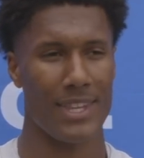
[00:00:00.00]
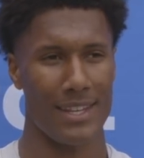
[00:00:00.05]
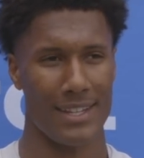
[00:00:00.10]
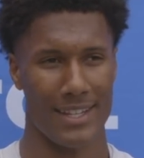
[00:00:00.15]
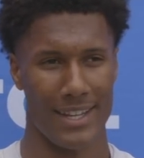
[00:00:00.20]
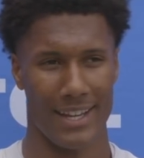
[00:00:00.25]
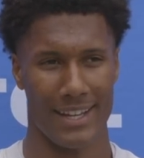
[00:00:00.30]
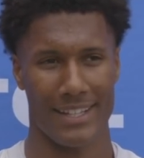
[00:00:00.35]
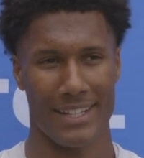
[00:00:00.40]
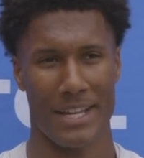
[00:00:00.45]

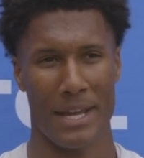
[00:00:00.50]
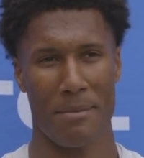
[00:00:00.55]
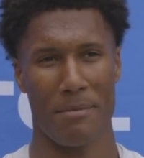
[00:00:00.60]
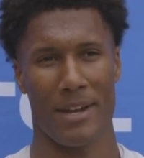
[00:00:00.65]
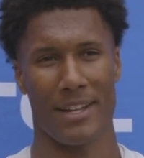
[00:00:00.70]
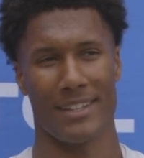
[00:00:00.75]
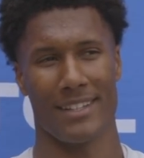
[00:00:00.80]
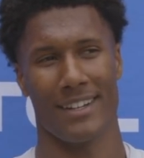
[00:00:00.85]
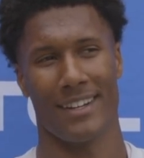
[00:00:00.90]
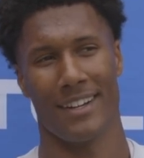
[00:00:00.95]
Yeah, he came
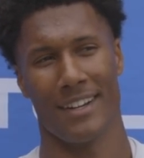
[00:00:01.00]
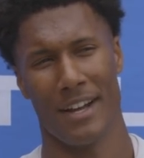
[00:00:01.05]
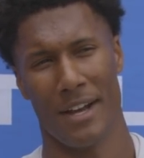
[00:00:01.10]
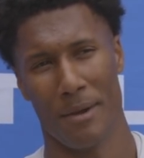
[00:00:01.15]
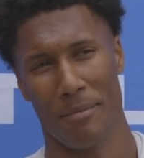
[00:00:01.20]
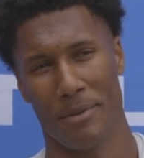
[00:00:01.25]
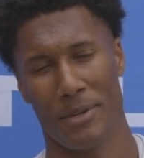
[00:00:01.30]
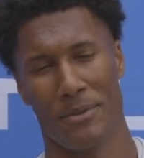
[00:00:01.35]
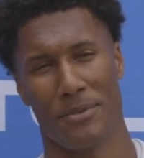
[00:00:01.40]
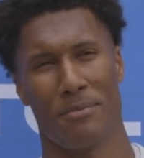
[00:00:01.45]
out there.
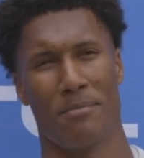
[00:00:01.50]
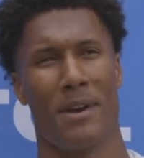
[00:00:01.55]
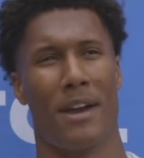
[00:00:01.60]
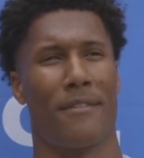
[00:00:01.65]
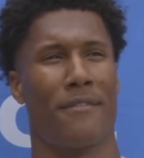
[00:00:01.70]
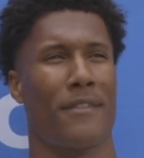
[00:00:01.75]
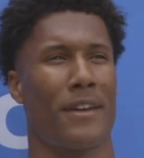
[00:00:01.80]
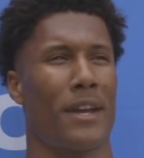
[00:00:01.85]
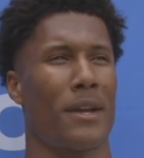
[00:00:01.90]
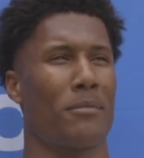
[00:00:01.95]
Um, he was with my
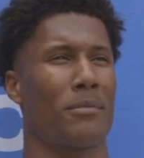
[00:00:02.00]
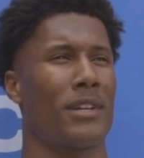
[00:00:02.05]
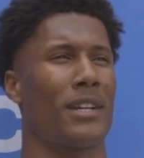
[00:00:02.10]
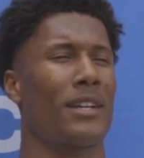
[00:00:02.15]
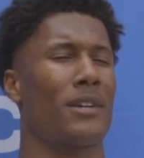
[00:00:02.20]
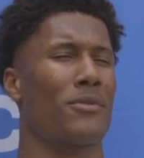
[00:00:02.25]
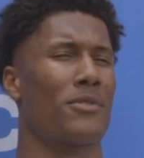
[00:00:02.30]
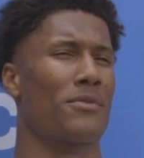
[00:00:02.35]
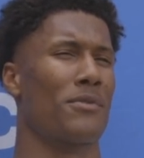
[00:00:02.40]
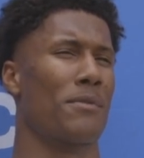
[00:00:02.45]

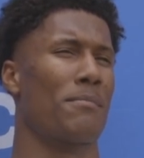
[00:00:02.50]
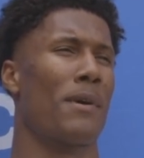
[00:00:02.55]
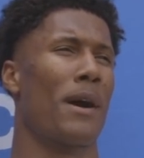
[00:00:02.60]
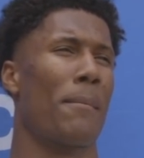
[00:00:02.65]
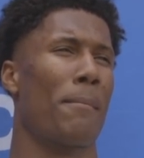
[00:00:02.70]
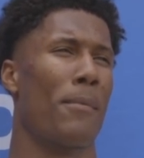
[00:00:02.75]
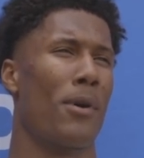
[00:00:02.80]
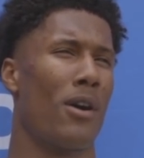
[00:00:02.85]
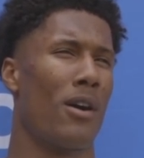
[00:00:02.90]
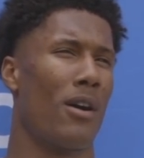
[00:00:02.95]
family. He was with my
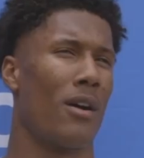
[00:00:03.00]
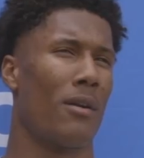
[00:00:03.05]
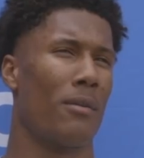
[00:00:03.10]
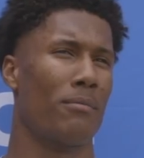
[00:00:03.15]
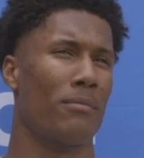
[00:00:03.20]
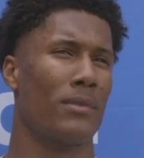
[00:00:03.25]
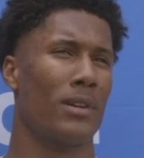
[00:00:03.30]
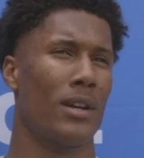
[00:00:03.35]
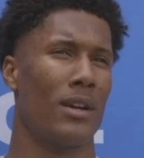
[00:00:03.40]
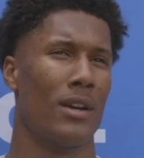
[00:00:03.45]

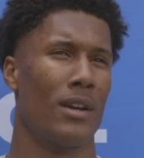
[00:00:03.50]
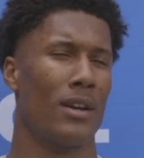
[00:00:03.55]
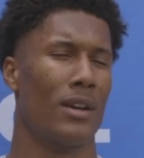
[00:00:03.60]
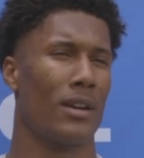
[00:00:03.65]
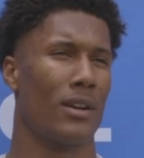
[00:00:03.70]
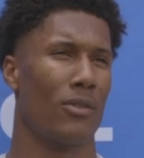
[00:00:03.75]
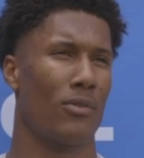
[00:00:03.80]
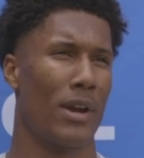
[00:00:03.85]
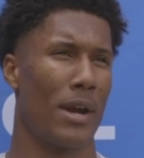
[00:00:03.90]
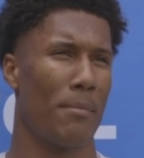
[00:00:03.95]
mom,
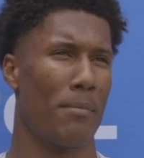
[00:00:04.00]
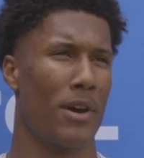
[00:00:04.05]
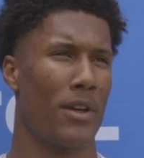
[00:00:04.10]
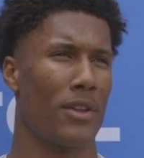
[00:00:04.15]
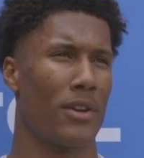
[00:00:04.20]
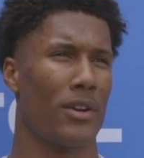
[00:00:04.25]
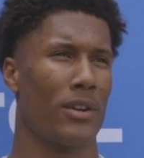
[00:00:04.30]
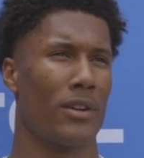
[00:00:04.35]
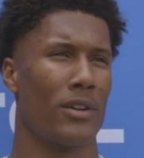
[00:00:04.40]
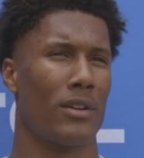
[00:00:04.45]

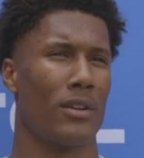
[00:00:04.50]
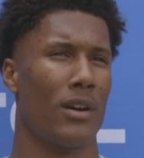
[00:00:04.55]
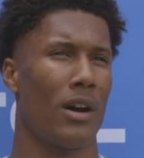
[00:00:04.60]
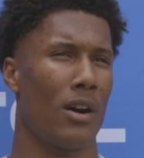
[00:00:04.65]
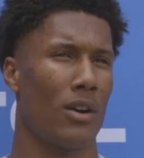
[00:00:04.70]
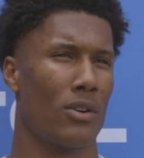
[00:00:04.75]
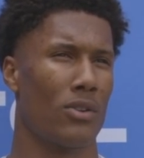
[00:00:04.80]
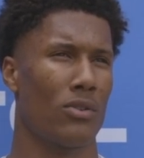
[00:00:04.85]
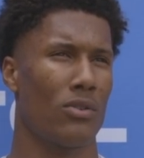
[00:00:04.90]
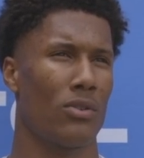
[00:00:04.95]
grandmother,
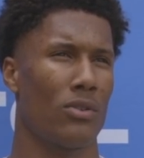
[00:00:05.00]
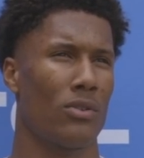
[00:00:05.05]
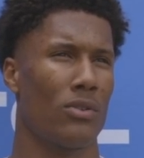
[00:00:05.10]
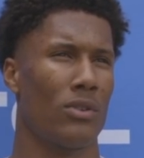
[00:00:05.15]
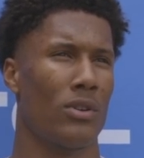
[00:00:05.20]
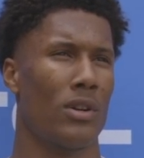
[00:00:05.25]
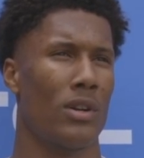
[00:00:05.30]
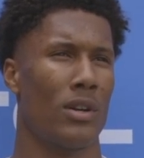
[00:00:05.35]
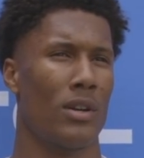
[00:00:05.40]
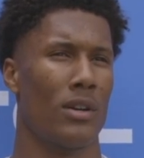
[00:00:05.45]
uncle,
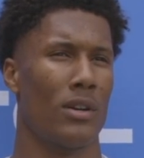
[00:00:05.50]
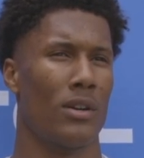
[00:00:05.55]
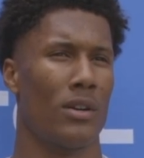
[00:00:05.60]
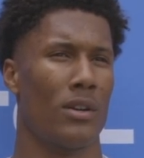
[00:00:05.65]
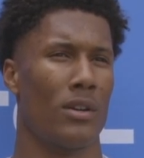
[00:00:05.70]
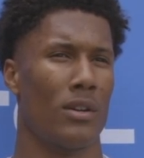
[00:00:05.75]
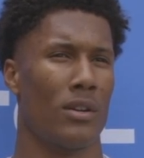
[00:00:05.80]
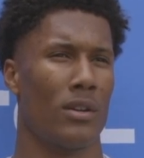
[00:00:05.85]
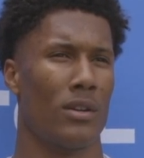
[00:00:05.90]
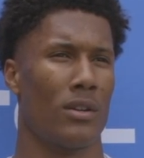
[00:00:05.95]

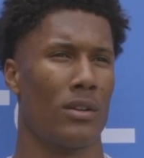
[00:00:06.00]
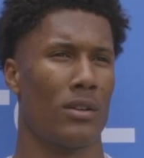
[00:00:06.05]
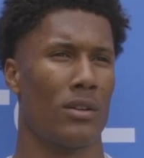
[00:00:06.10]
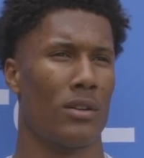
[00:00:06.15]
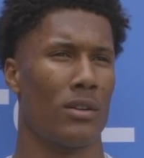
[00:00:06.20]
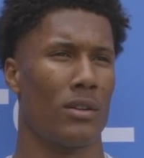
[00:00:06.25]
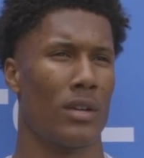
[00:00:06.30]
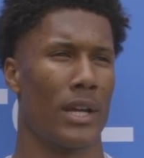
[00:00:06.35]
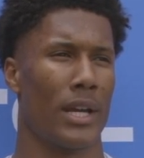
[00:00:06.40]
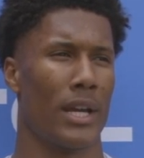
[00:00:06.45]

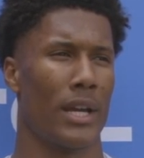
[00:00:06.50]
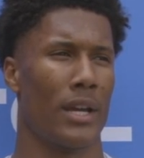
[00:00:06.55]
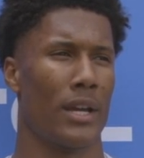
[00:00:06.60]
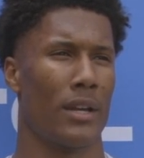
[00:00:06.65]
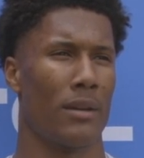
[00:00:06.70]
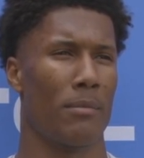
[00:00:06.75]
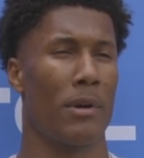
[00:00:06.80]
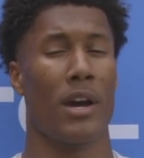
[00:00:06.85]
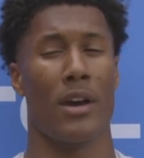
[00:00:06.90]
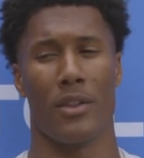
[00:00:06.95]

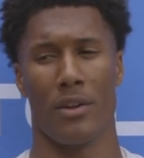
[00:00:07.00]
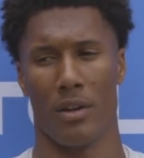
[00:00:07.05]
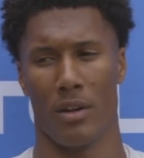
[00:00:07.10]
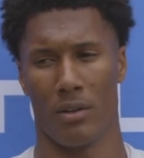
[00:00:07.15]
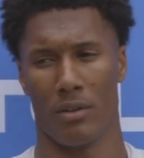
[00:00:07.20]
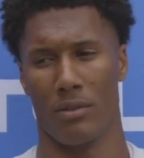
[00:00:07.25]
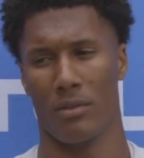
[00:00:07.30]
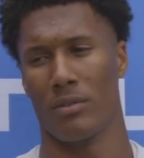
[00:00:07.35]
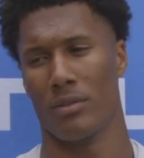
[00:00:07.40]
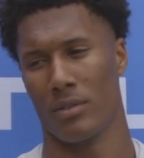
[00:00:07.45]
and my other
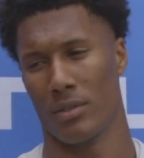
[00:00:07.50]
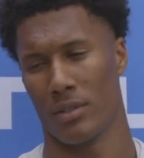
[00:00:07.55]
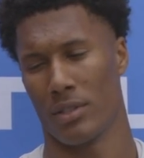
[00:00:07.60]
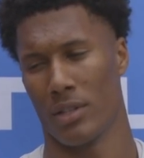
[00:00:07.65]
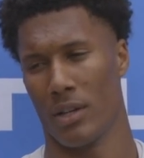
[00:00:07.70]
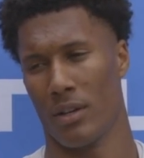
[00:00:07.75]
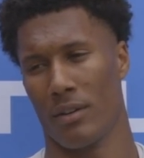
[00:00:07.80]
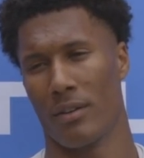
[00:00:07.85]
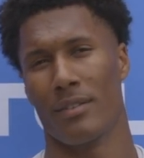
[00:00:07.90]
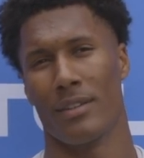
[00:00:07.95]
uncle.
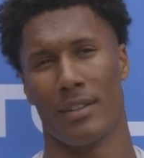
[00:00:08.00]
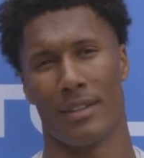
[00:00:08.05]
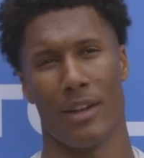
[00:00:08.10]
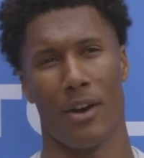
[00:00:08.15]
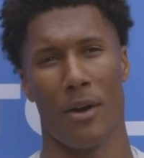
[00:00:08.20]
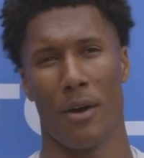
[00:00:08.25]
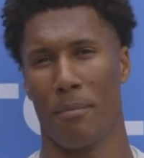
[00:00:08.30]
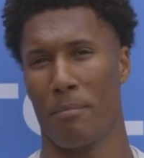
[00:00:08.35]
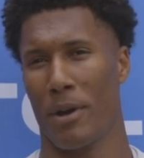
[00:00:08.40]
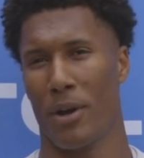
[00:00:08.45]
So
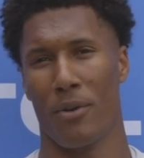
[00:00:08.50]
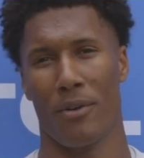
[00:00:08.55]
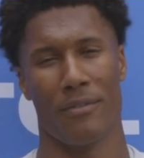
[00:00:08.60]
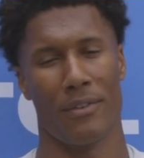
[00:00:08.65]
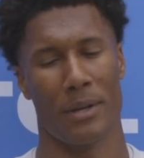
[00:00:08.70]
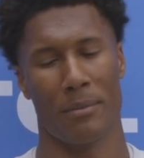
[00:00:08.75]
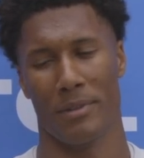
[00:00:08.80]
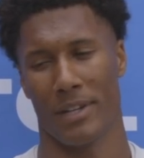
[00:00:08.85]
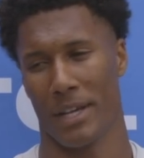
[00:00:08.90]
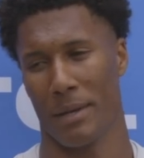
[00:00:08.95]
oh, my whole
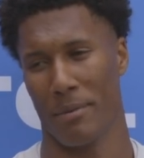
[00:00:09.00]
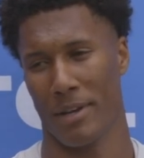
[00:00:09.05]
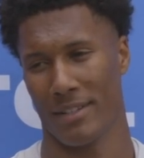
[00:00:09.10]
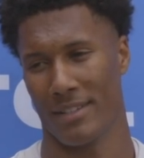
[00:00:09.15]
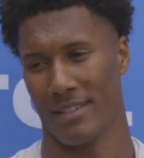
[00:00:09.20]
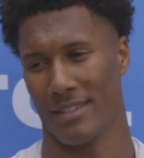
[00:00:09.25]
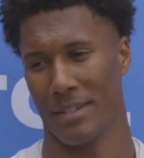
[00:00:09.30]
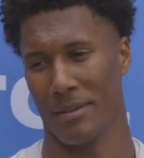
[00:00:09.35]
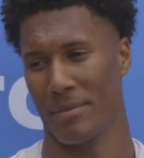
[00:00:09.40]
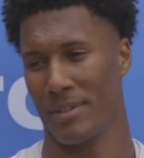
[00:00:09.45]
family came out
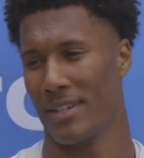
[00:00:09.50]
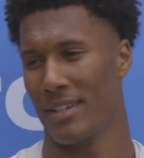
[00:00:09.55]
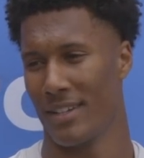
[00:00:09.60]
to see me.